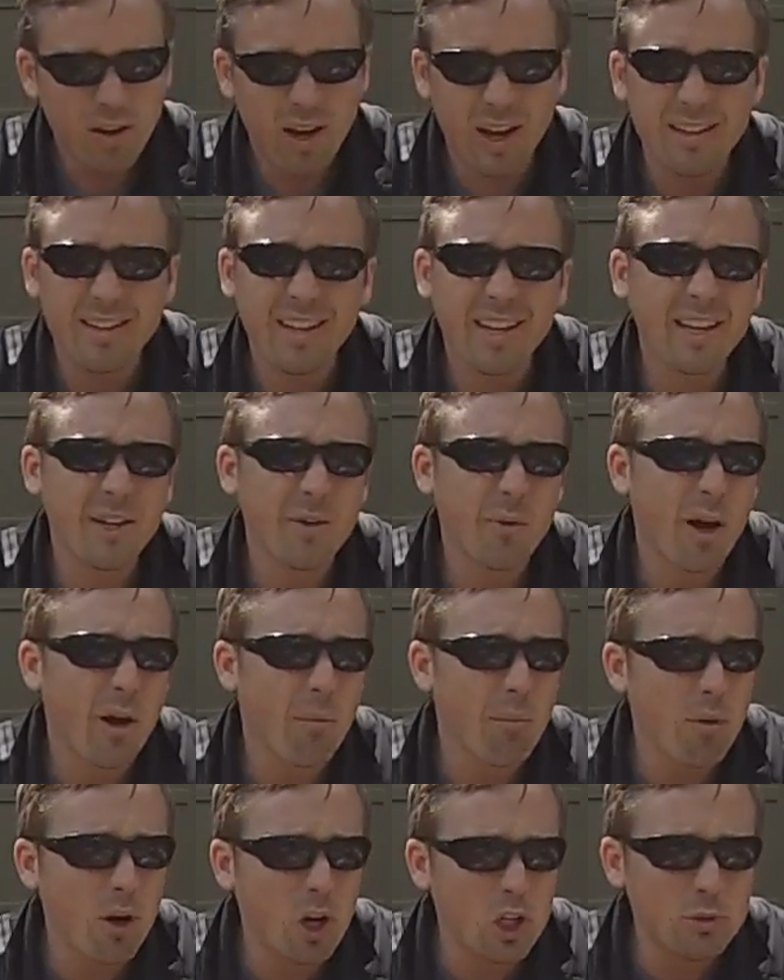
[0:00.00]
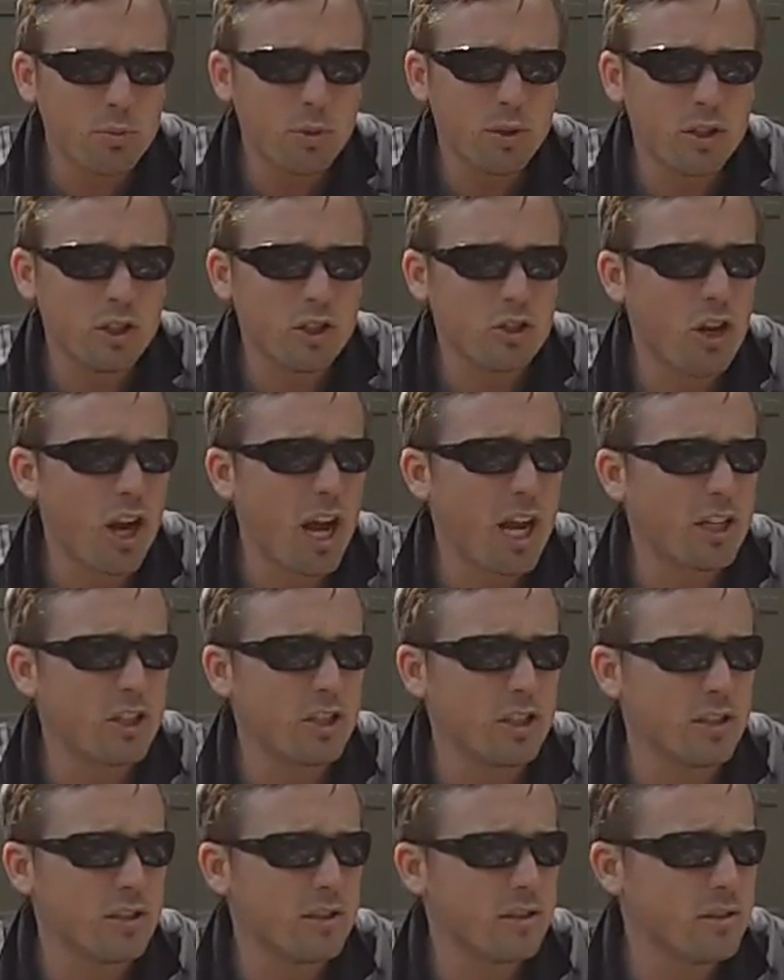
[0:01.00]
I take it around multiple
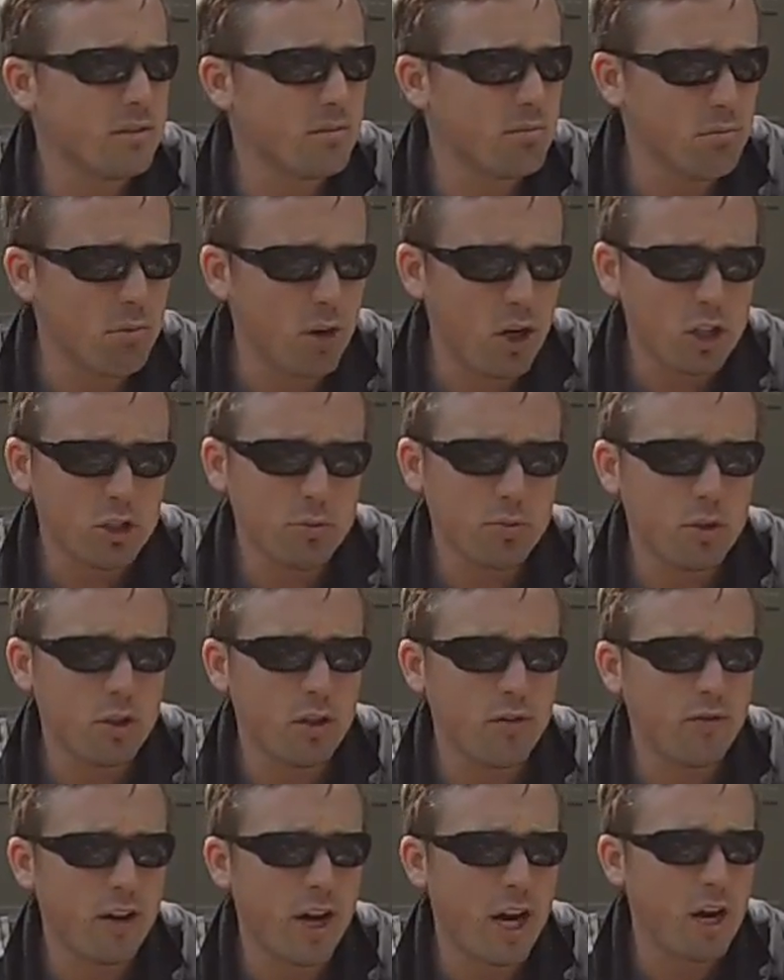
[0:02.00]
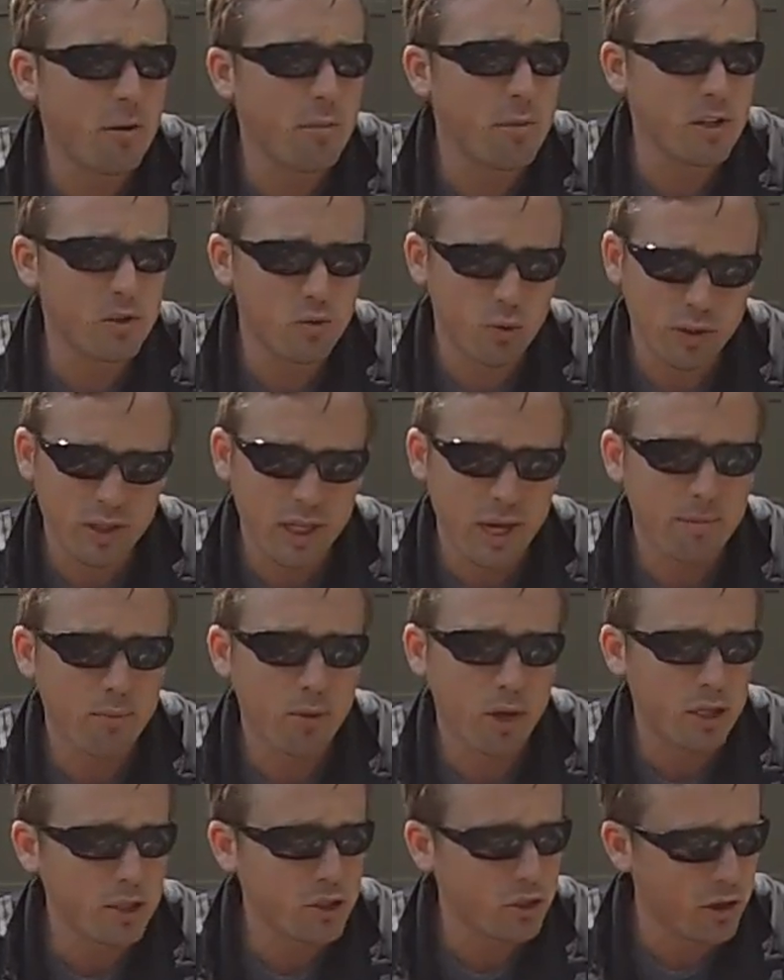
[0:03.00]
distractions, multiple environments with that
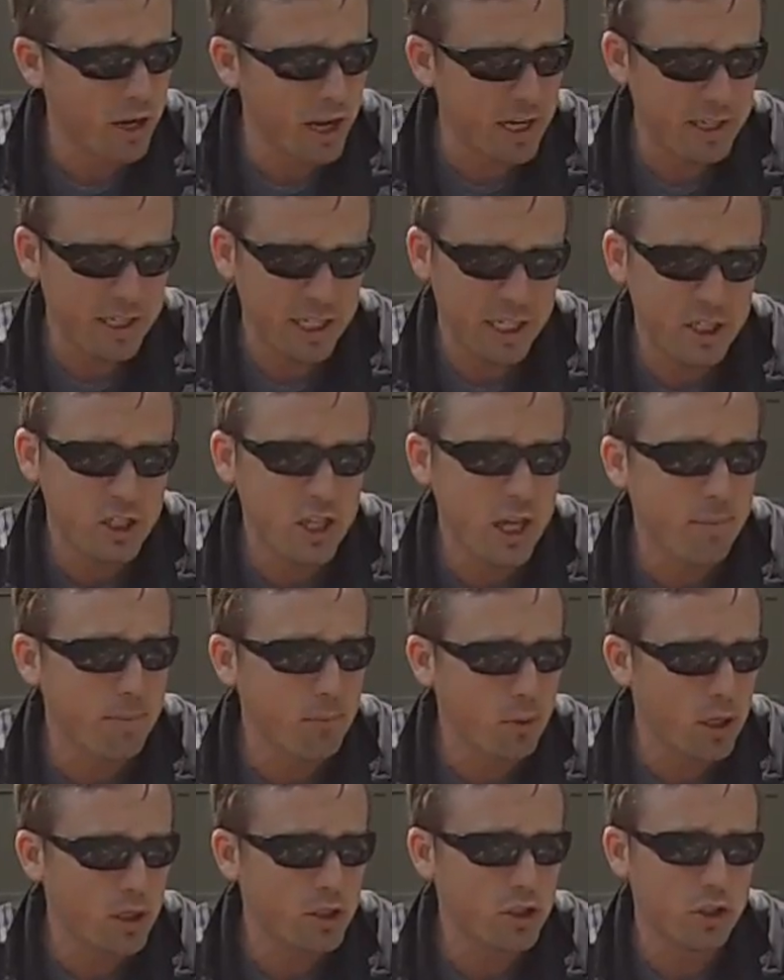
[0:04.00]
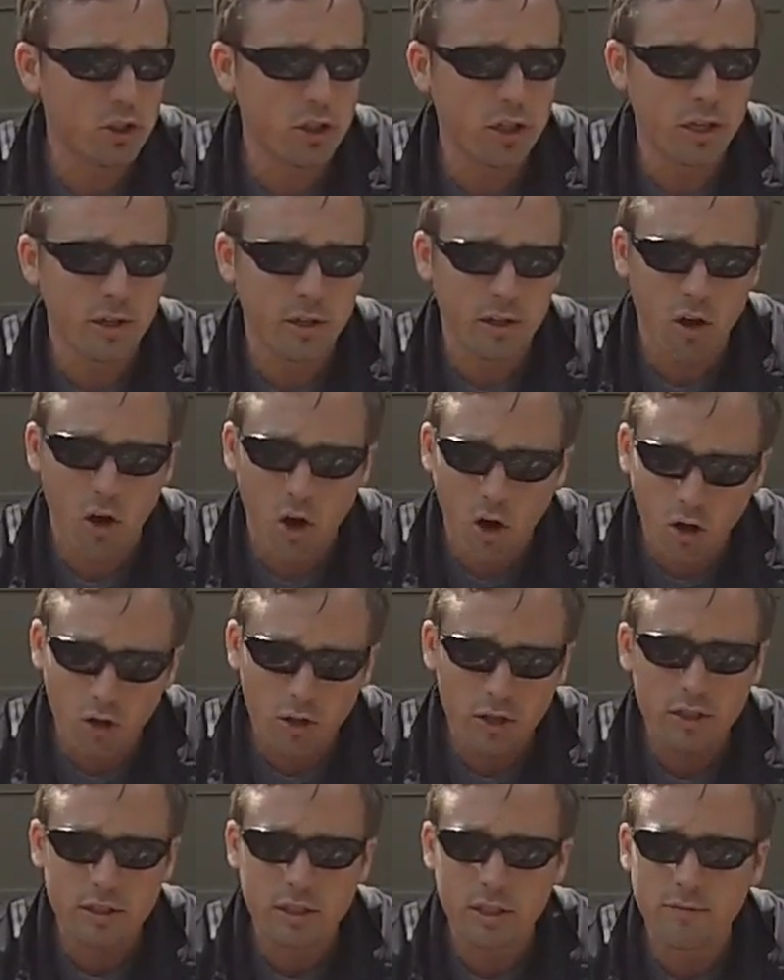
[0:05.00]
pressure, and I teach that pressure in all
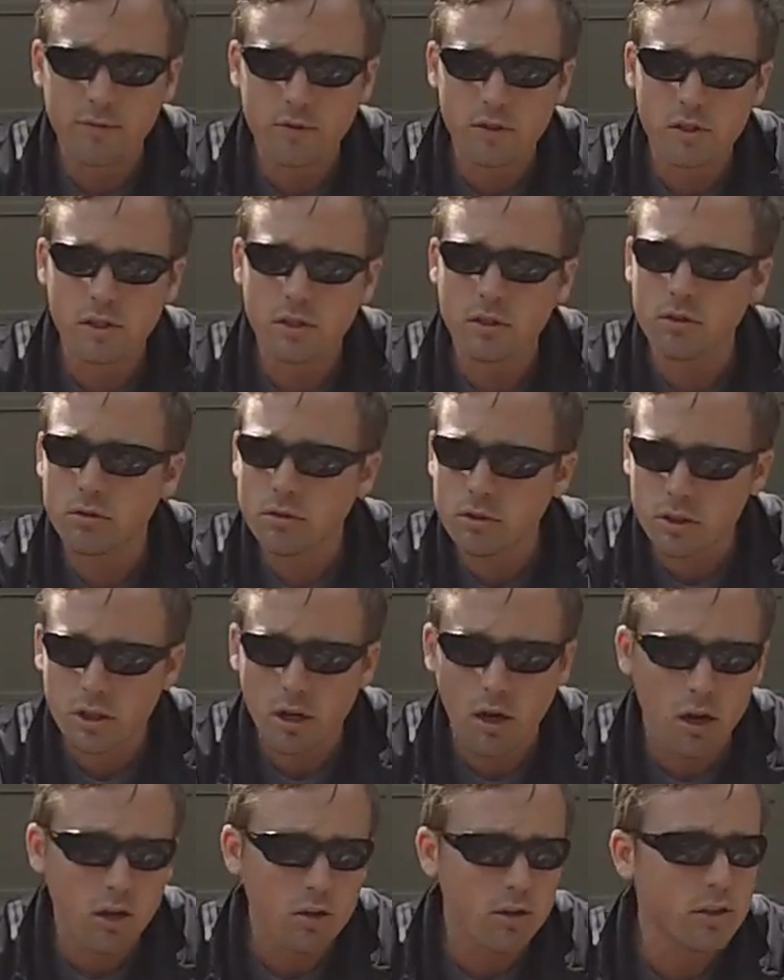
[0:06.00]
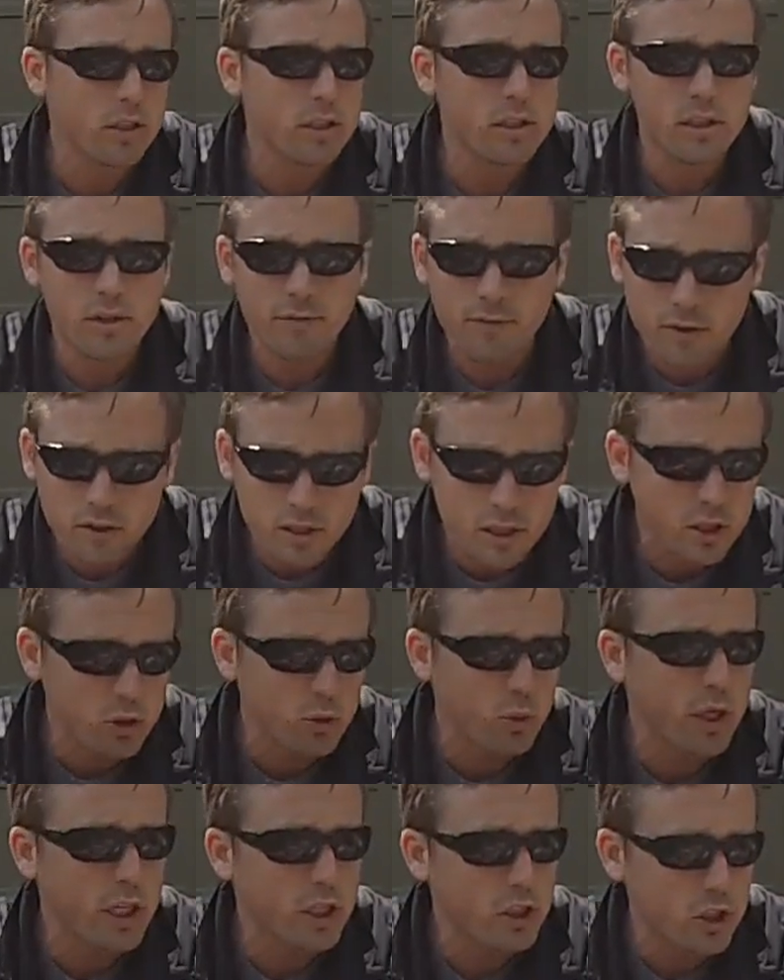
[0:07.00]
these different solutions, all these different
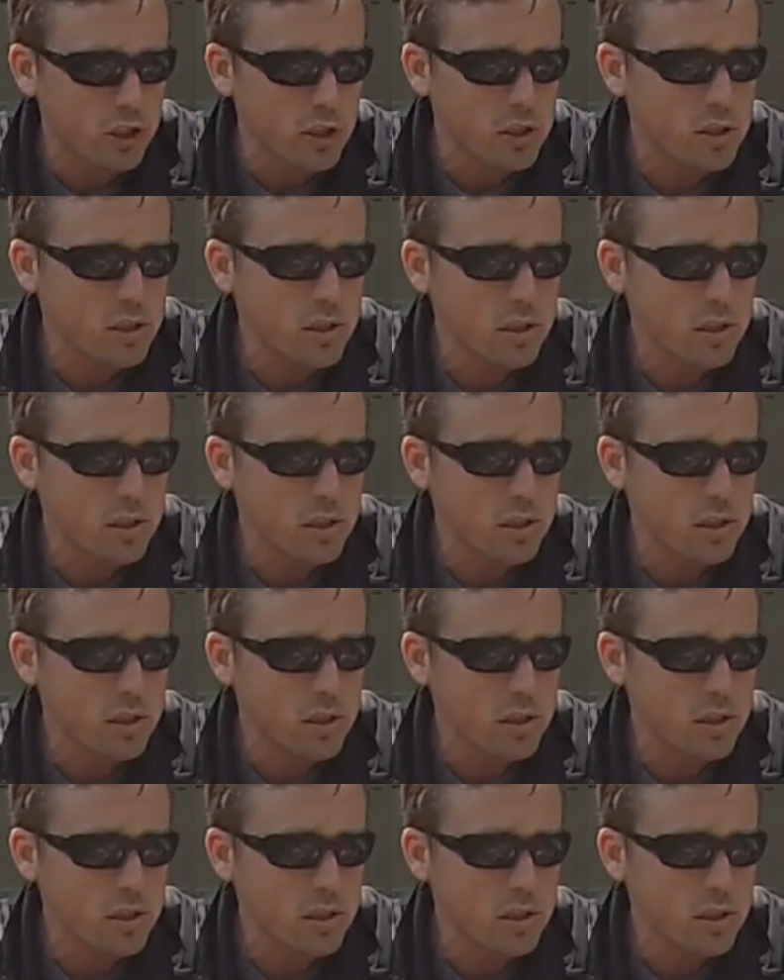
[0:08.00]
situations.